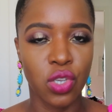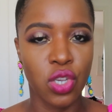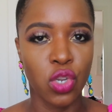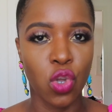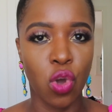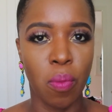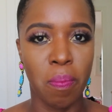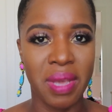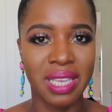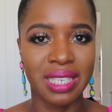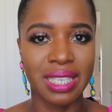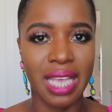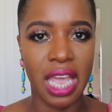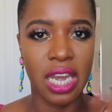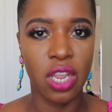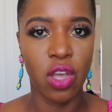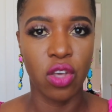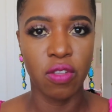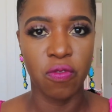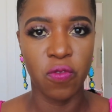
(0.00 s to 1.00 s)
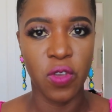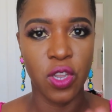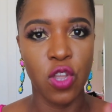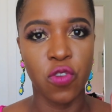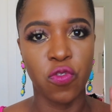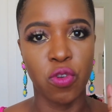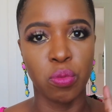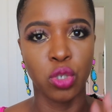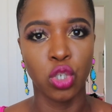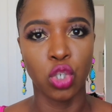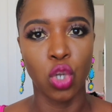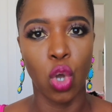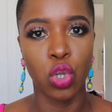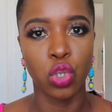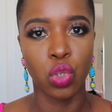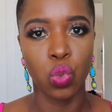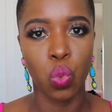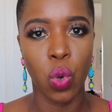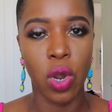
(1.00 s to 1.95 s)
so you don't miss any other video from Shaunz